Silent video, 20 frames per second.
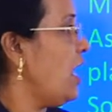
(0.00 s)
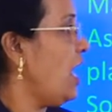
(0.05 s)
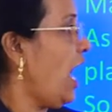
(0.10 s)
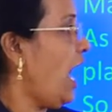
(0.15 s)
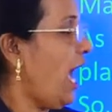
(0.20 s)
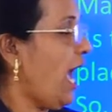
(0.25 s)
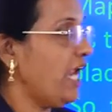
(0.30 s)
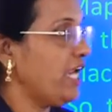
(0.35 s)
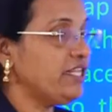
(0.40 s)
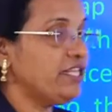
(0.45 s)

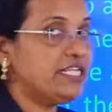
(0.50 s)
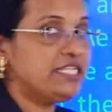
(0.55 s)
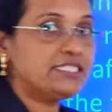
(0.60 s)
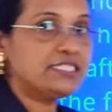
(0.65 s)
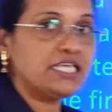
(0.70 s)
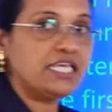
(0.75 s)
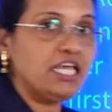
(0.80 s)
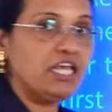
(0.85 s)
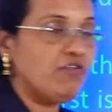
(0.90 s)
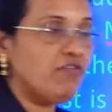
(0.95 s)
and these
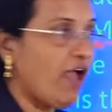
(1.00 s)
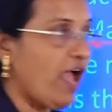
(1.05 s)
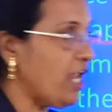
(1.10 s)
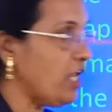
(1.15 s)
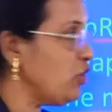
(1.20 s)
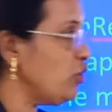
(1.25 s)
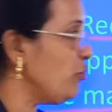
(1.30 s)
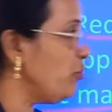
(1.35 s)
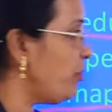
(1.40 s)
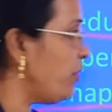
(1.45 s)
key
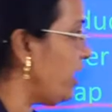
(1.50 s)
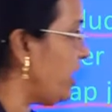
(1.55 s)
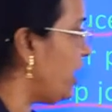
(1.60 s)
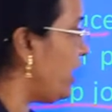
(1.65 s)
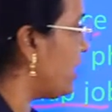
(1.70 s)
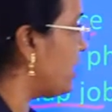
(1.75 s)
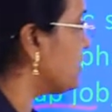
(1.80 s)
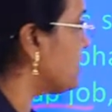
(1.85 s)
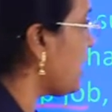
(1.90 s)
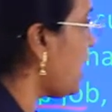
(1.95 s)
value pairs